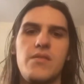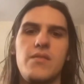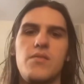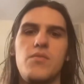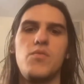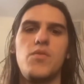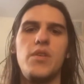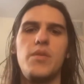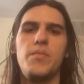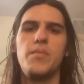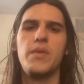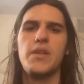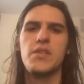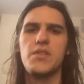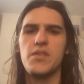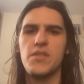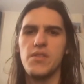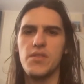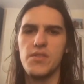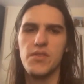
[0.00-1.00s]
we
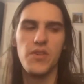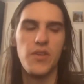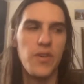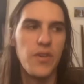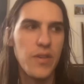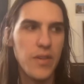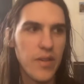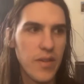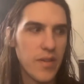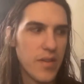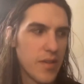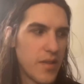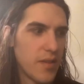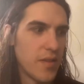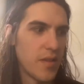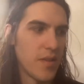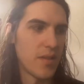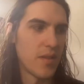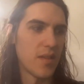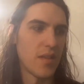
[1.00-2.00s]
mixed a song.
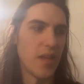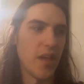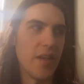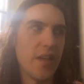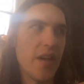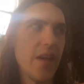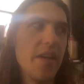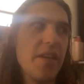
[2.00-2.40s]
Kate and I